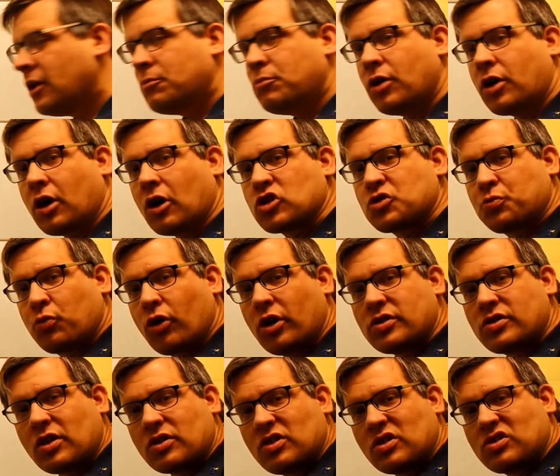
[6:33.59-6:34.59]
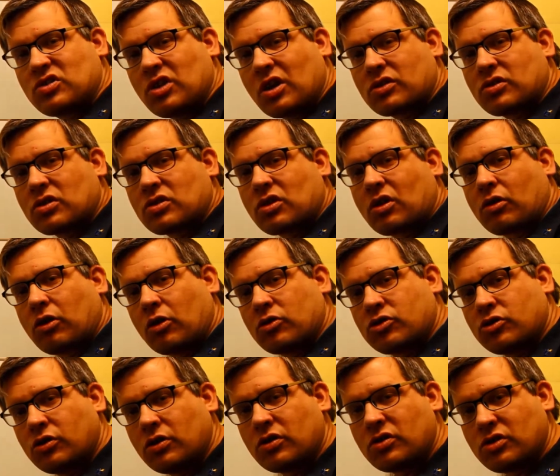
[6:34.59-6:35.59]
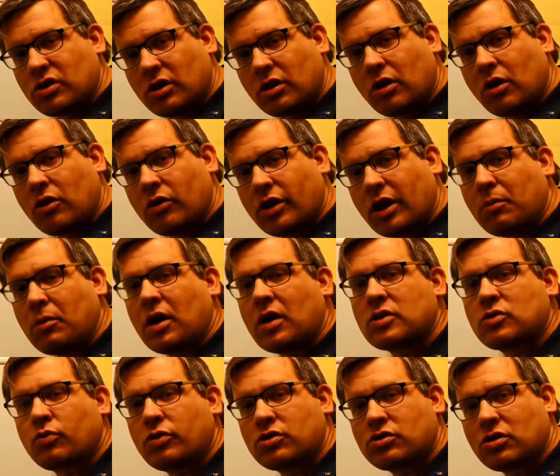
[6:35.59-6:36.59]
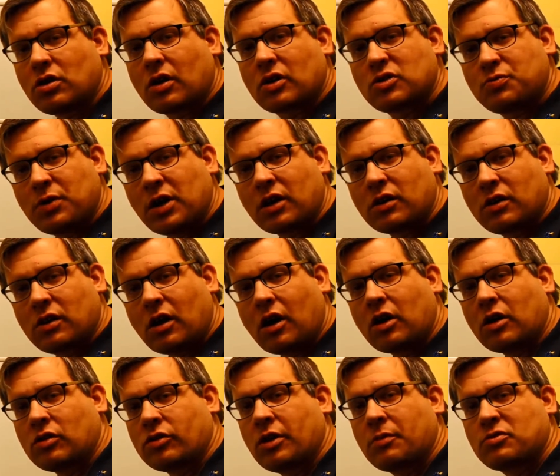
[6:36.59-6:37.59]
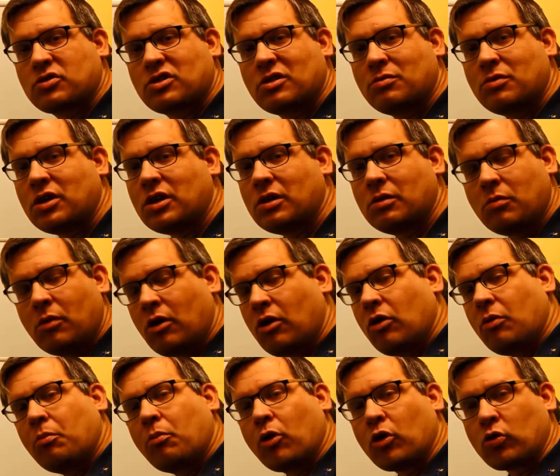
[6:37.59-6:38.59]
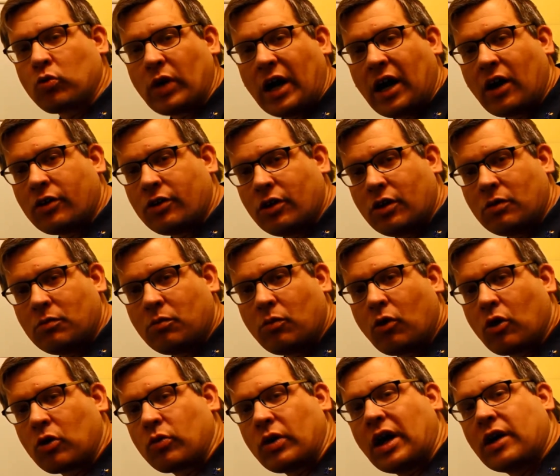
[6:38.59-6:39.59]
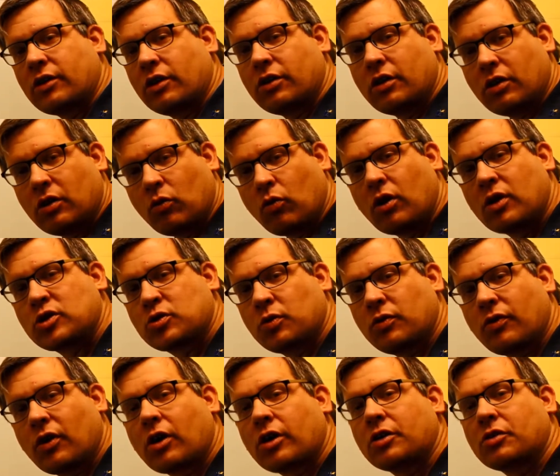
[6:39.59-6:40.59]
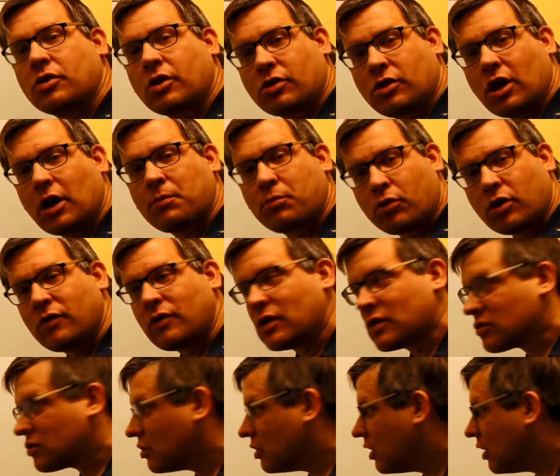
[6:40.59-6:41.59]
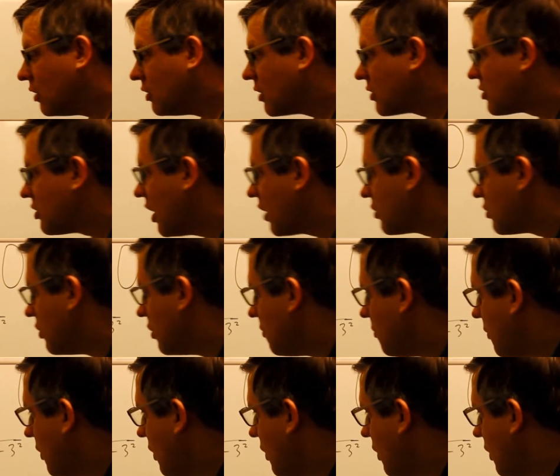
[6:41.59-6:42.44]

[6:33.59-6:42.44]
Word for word: because 0.66 is closer to 0, that means we should expect our ellipse to be more rounded than the ones we've already looked at previously in this section.